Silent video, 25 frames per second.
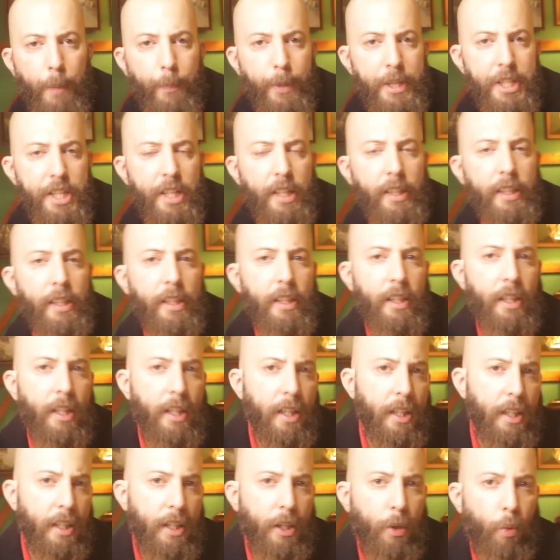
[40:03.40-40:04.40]
Basically,
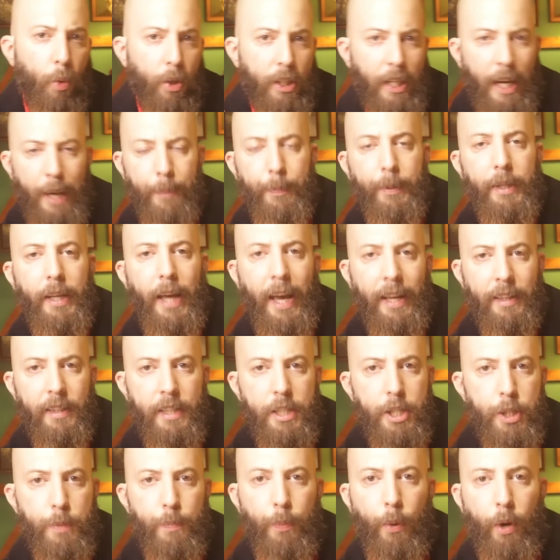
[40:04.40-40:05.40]
what happened at
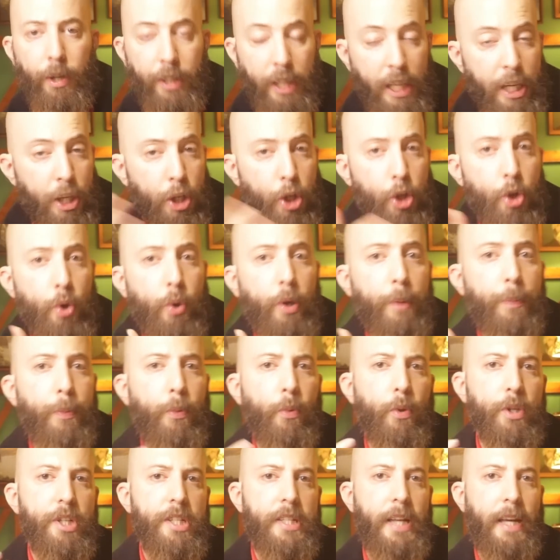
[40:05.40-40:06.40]
this point in Europe
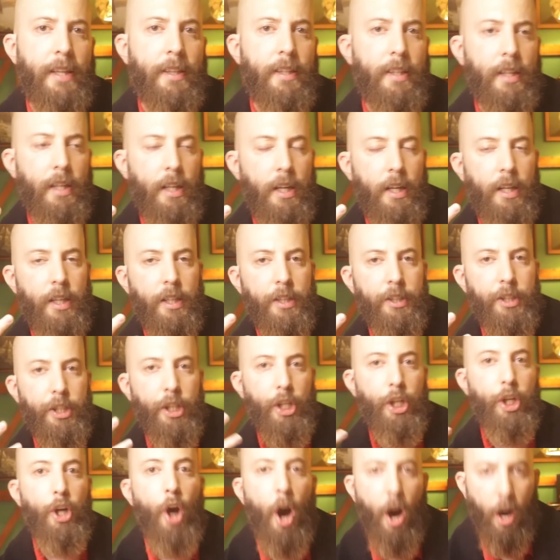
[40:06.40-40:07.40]
was that the
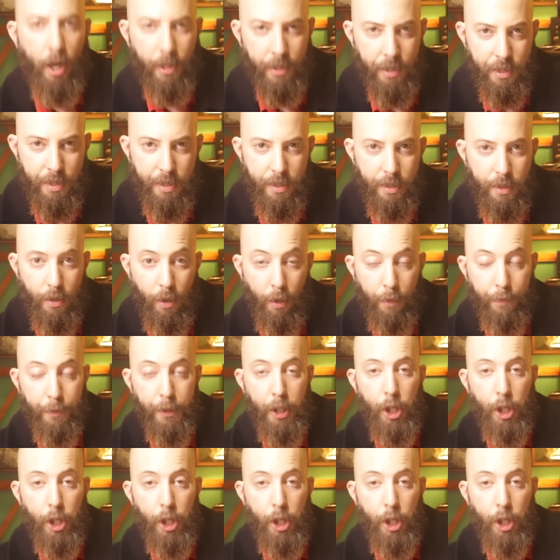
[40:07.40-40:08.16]
gods of